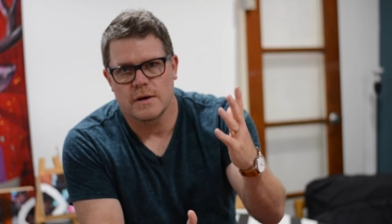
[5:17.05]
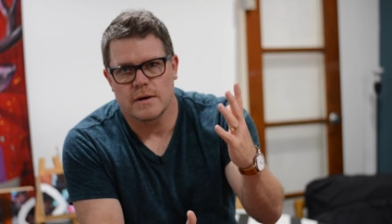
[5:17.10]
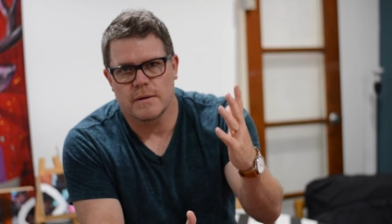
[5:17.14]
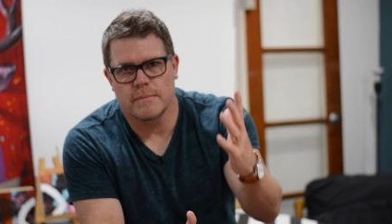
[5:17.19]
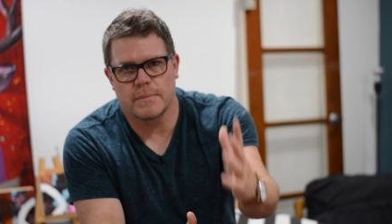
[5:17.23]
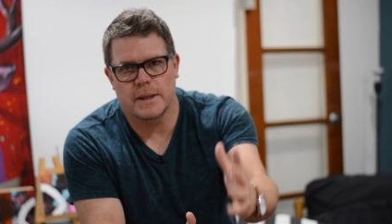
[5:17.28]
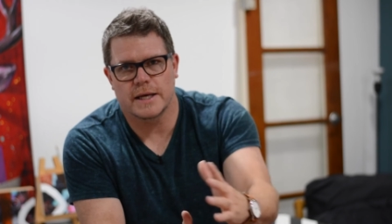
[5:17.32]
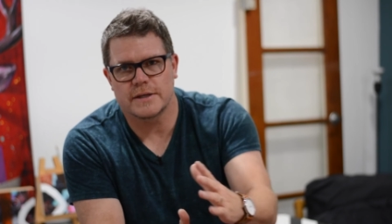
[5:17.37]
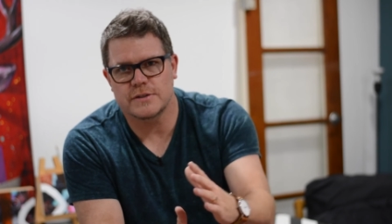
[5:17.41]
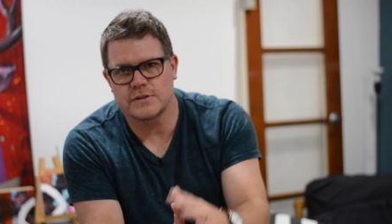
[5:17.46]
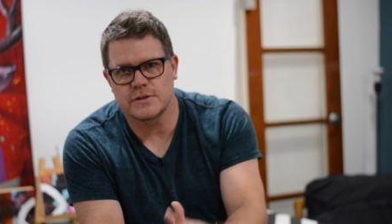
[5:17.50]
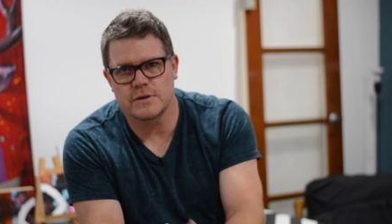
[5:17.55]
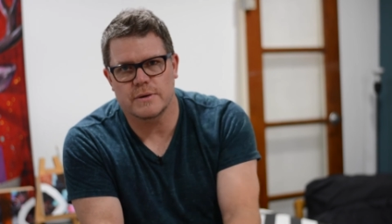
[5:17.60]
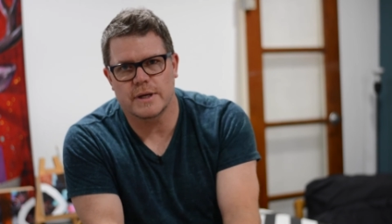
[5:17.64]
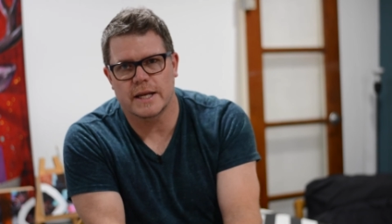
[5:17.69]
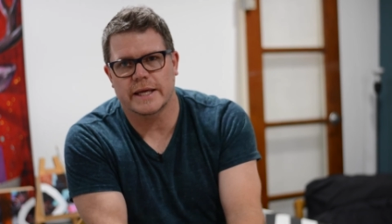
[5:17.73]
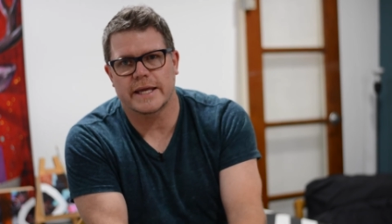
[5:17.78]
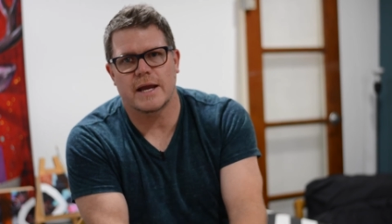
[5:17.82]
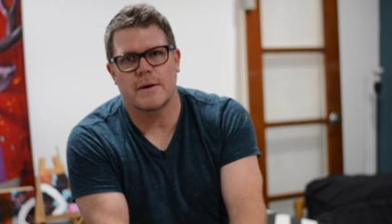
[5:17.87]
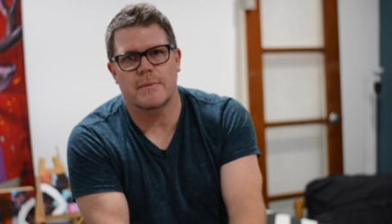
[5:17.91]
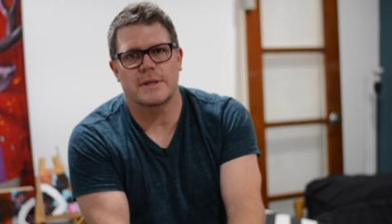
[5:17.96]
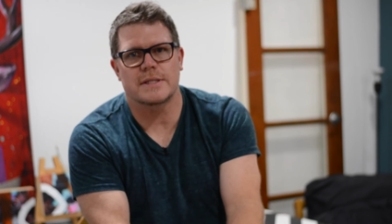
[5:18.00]
bless you, and I
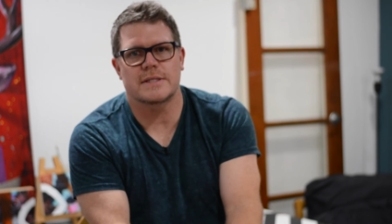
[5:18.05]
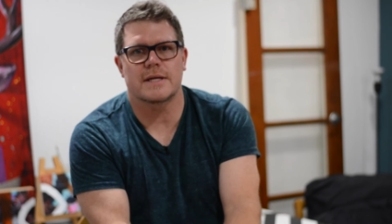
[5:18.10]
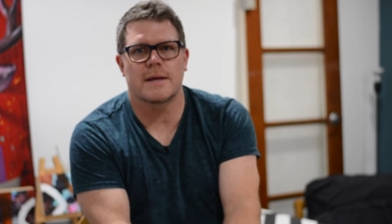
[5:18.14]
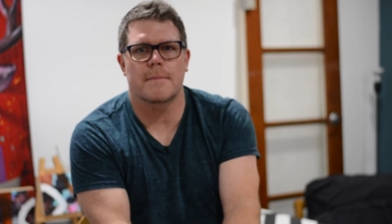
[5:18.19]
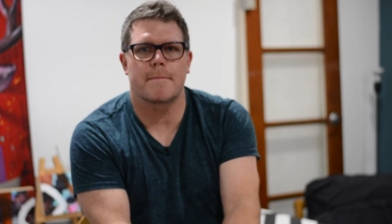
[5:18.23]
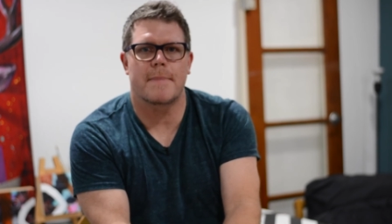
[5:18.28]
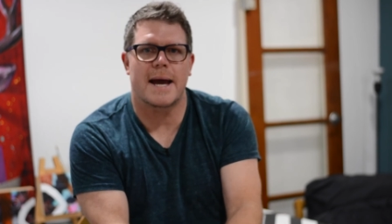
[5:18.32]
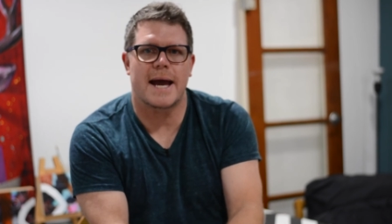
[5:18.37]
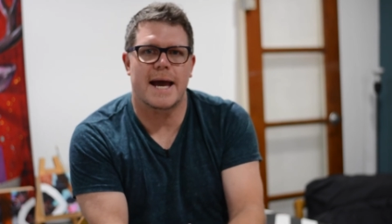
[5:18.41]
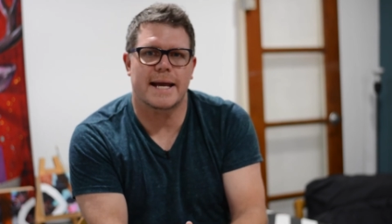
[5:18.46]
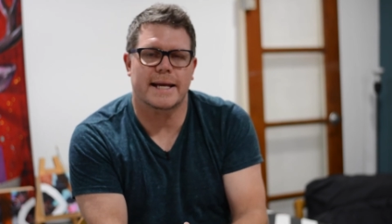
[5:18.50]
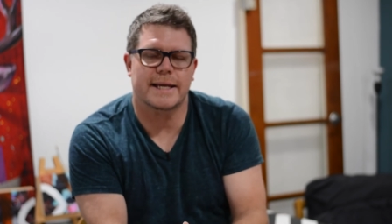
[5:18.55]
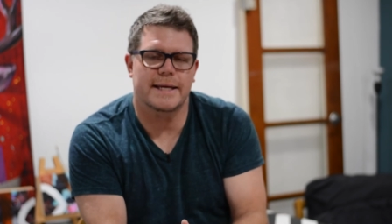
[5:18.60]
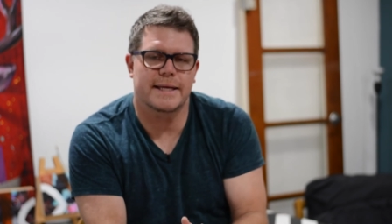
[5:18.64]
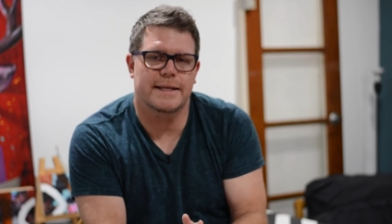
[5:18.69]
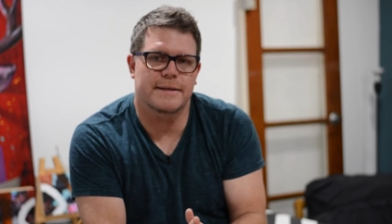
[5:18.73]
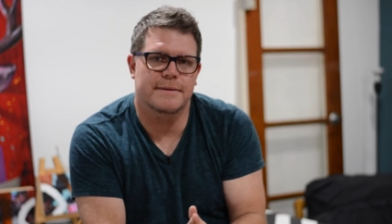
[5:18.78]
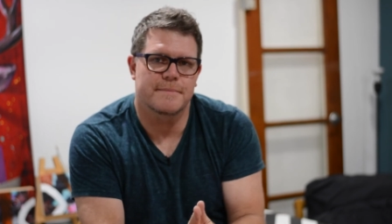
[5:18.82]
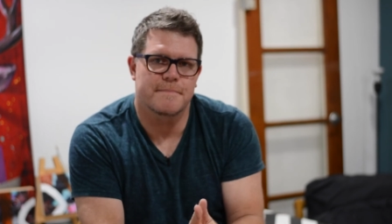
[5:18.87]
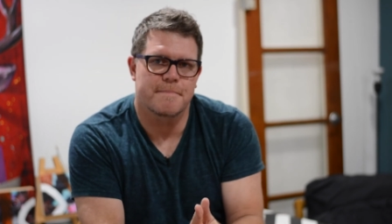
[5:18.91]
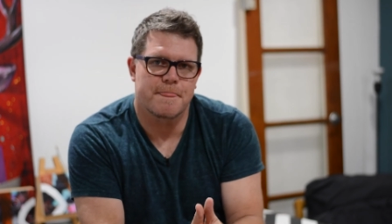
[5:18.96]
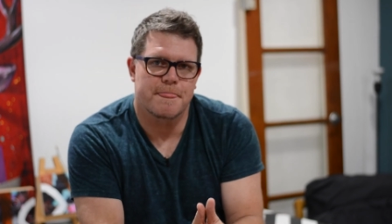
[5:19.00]
can't wait to get back
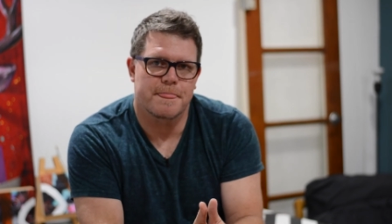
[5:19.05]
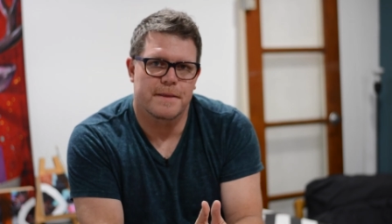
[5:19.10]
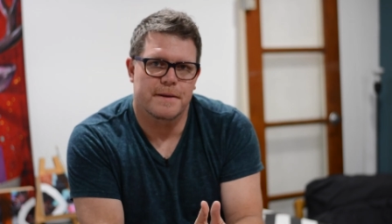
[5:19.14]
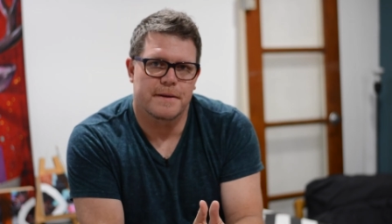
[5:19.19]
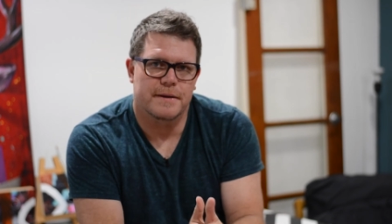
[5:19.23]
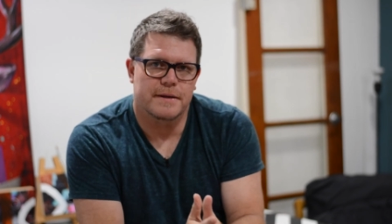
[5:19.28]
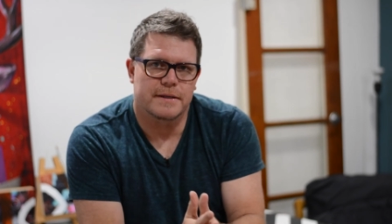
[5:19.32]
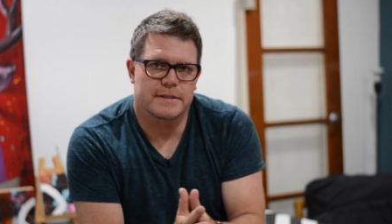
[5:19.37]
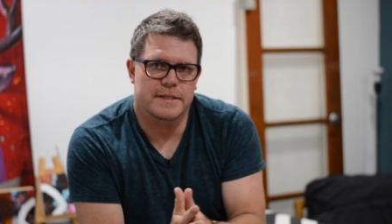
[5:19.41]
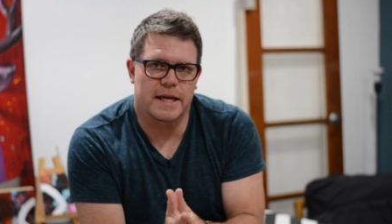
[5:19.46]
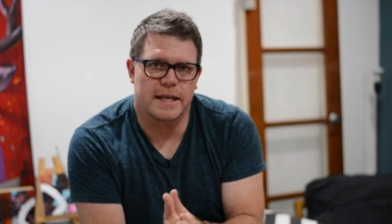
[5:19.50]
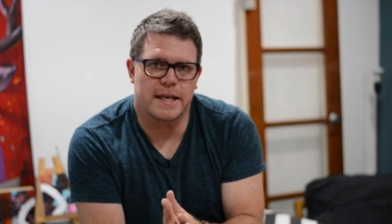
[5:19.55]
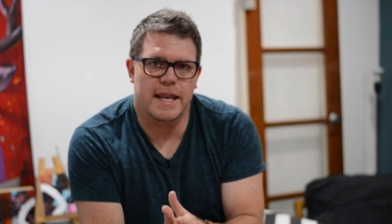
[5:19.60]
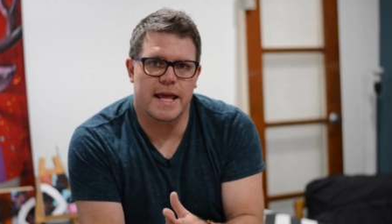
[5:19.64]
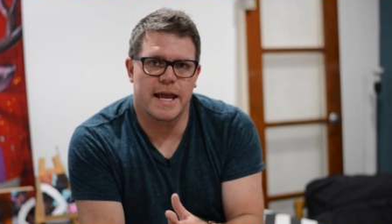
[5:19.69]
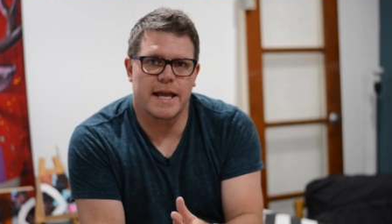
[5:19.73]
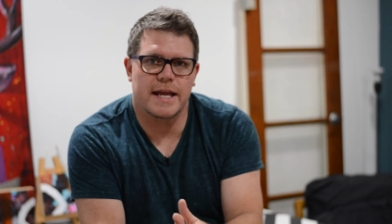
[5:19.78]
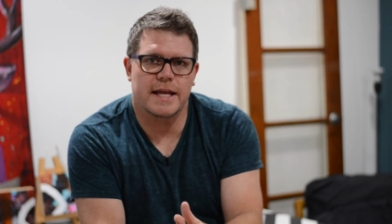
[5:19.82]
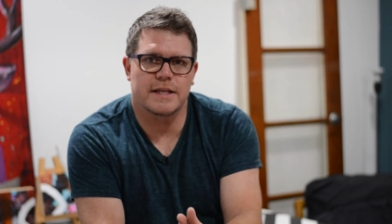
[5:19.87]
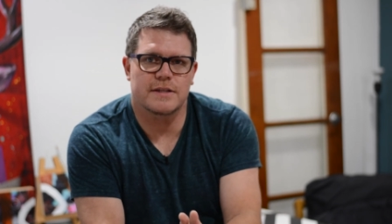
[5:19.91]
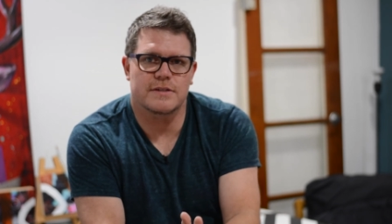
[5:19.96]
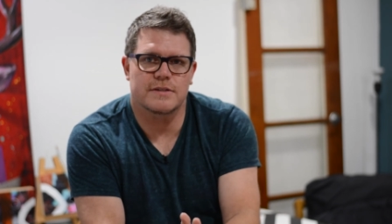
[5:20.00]
in 10
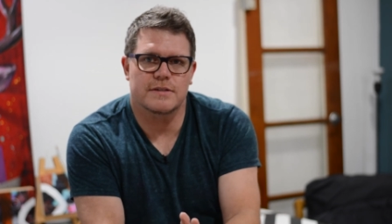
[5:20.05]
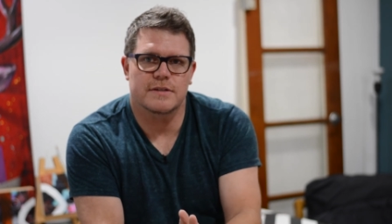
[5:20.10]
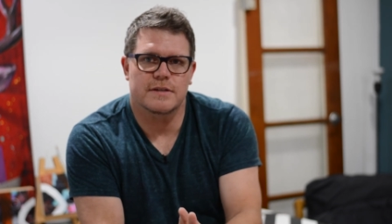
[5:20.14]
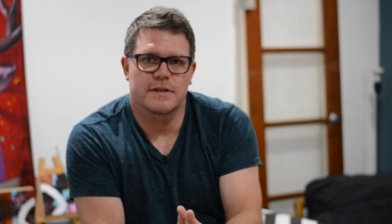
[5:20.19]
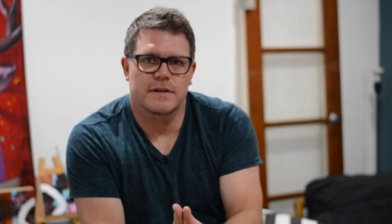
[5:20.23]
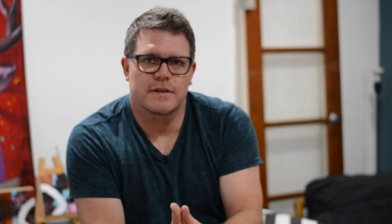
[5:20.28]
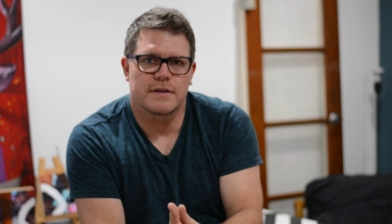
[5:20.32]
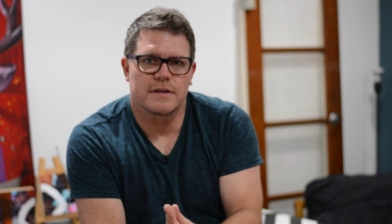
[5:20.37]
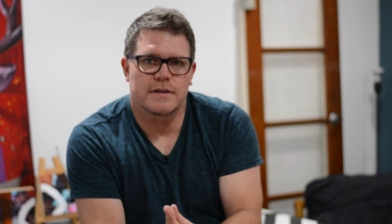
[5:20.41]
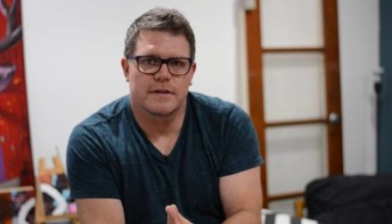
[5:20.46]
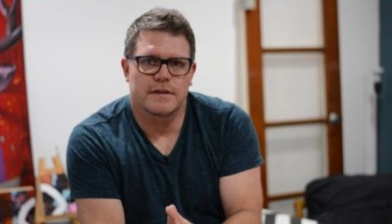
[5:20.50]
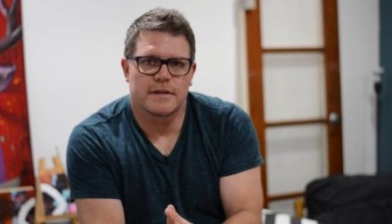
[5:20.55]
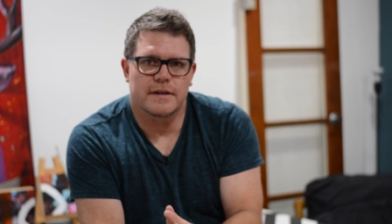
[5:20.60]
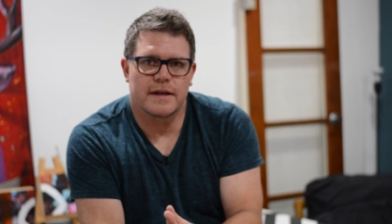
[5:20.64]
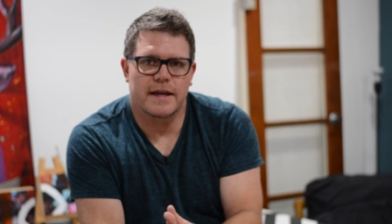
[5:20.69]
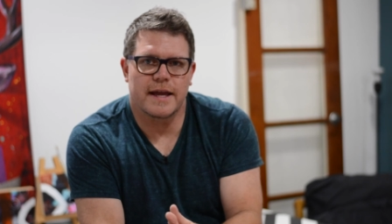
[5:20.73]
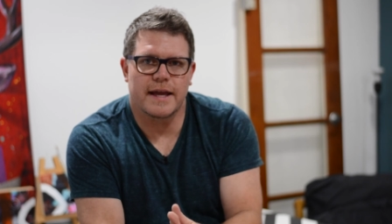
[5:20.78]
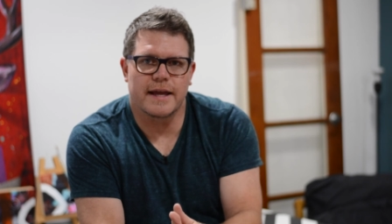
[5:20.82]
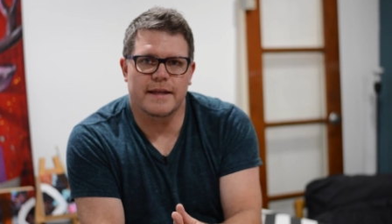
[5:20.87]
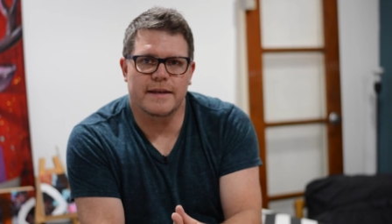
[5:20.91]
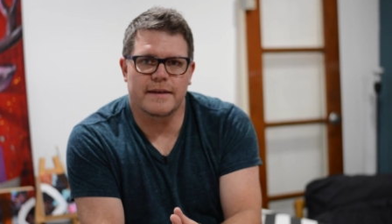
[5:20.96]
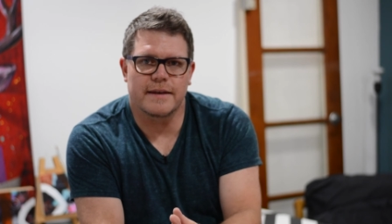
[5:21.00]
days
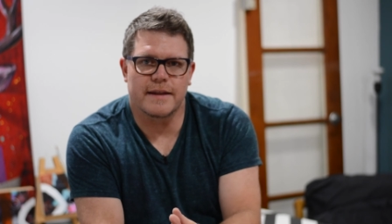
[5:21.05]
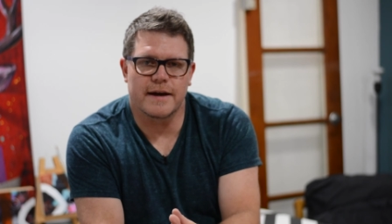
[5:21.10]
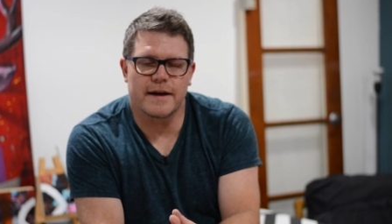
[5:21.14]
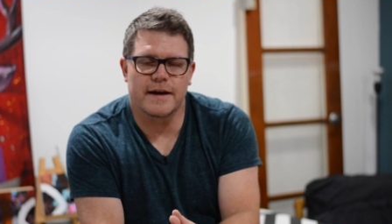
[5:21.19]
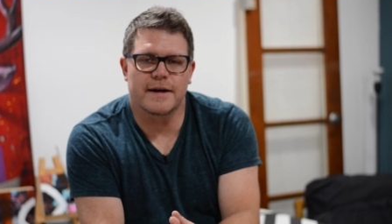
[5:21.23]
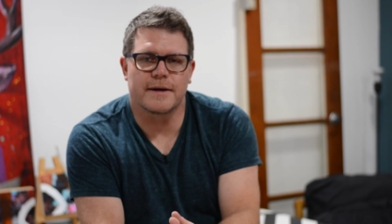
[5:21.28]
and